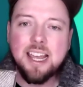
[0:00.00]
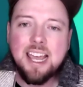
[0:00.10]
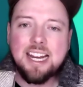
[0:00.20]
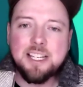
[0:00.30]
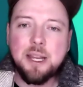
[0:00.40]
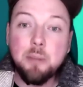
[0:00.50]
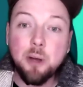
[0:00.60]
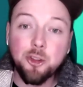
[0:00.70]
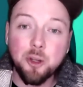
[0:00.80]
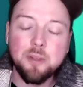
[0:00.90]
And he
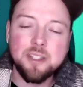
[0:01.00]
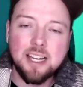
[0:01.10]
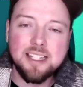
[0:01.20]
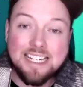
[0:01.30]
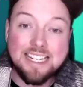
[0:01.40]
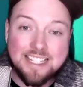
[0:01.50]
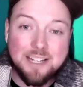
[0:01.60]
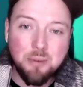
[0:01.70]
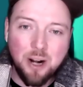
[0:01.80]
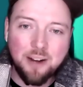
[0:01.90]
built them a, a
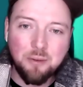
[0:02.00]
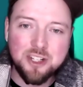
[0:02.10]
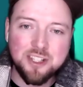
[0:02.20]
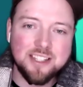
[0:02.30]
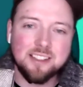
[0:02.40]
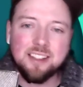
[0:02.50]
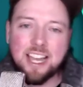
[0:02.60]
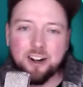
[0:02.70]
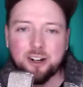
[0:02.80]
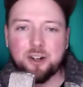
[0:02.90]
D2C brand, which is this
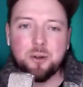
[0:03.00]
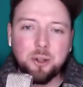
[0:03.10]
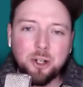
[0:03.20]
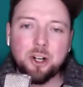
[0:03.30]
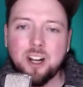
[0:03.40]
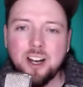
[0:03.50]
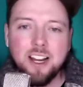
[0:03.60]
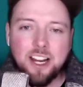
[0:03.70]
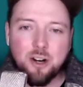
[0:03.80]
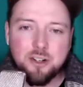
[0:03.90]
lighter, cooler,
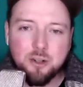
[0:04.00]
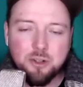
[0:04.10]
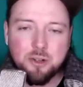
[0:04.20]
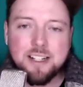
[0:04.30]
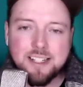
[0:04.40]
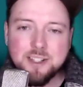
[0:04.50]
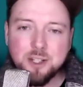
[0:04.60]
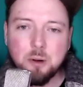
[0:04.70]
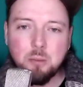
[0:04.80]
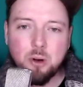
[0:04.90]
you know, d- direct to
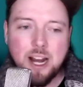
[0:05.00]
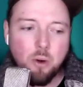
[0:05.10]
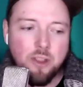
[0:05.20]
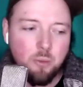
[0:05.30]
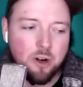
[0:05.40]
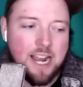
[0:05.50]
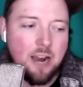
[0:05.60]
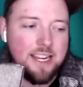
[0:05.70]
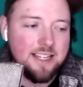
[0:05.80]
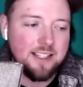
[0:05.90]
consumer brand where that where now
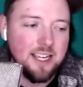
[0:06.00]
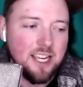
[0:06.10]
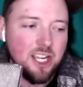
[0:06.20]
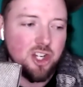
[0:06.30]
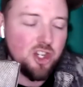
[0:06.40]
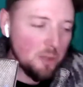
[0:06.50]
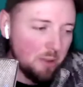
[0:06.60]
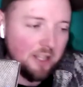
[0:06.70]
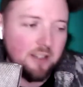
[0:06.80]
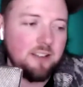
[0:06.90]
he's
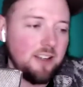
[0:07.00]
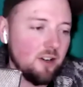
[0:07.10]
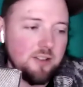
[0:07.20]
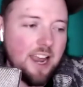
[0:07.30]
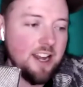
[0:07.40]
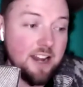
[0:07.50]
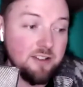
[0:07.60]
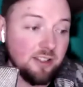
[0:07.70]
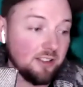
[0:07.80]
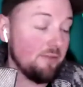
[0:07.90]
shipping, you know, and
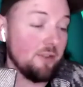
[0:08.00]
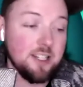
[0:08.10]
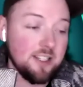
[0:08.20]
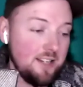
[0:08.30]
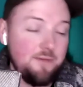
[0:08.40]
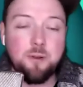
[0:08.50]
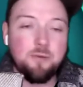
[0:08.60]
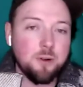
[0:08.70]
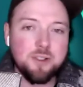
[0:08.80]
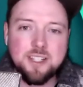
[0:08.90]
and delivering seafood,
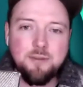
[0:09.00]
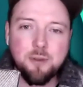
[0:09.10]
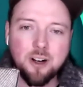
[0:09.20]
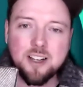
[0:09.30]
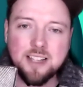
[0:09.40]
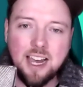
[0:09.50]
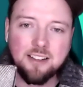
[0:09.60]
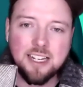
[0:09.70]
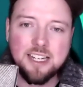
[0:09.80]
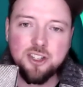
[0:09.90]
frozen seafood across the
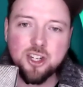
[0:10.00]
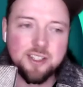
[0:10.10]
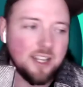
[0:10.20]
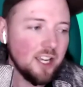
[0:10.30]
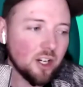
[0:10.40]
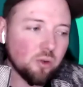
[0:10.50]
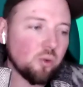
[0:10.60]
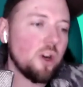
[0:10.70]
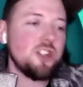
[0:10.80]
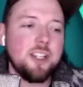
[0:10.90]
island, and he's just
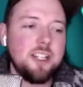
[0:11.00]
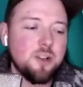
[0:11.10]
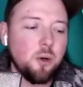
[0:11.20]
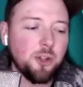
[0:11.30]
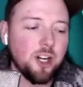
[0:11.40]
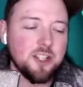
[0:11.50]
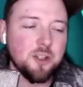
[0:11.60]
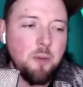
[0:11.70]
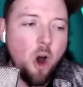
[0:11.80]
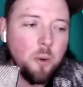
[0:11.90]
crushing these gold targets. So
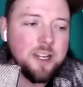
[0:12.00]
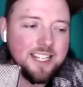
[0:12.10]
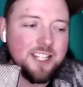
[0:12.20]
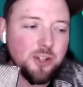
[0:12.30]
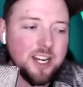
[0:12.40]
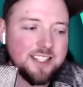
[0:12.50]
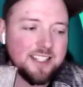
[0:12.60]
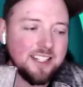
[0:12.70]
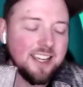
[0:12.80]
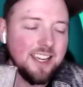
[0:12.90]
I'm always
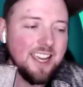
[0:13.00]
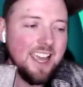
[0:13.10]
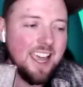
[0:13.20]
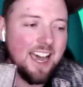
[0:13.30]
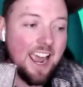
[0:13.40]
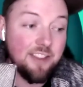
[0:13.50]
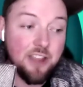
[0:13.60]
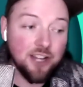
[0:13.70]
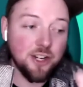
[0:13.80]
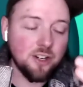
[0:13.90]
interested uh, and
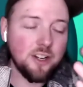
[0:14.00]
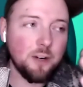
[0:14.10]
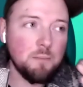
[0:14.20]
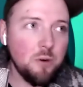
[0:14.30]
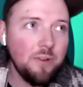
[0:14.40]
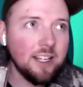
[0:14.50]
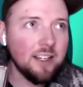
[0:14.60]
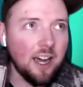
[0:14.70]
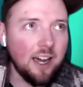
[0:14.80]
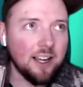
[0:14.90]
and your your
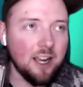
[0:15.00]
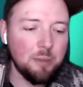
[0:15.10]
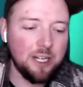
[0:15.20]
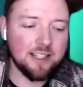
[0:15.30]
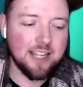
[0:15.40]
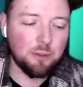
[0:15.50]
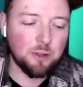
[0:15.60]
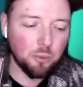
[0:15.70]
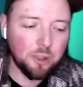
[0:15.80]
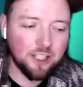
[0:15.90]
moving uh, company example
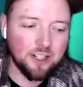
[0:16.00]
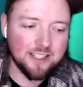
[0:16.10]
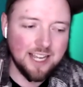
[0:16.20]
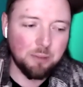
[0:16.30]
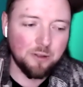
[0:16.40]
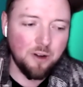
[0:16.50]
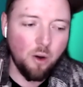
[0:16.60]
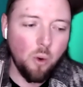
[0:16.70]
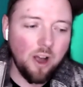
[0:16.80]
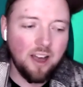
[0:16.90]
is a really good example
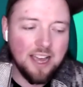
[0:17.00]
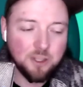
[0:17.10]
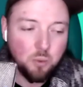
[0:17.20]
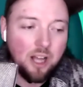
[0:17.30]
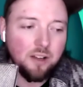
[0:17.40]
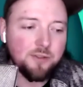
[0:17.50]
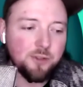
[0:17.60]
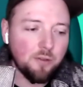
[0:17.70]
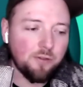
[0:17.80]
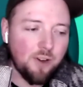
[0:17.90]
of, well as well of
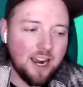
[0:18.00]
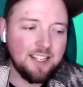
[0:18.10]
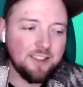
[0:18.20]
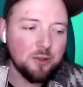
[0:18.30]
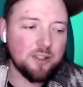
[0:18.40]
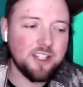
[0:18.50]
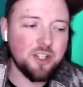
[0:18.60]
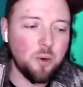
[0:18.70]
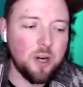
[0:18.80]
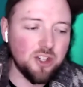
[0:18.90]
sort of finding those
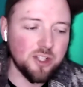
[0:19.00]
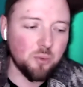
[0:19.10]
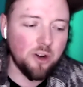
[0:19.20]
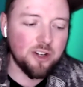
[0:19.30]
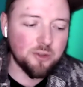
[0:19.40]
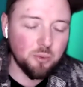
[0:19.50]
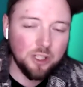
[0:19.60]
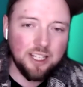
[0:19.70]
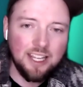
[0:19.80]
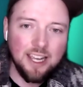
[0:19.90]
situations where there's
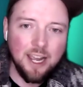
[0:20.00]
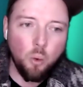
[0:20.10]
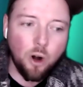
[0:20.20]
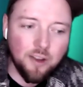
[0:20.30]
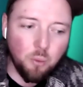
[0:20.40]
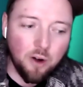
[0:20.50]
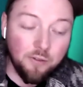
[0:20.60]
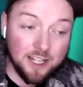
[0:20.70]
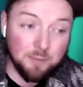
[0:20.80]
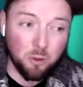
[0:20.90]
really where where
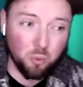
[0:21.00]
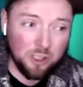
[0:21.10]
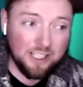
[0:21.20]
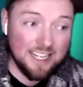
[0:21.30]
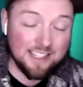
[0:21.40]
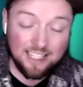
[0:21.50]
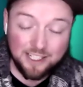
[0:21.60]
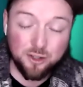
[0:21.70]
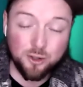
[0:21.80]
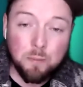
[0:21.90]
Facebook really is like a
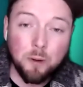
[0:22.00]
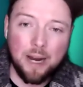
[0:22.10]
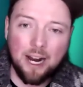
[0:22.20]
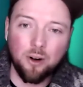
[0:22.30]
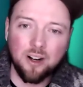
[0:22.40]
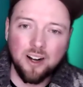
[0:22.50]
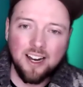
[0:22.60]
superpower.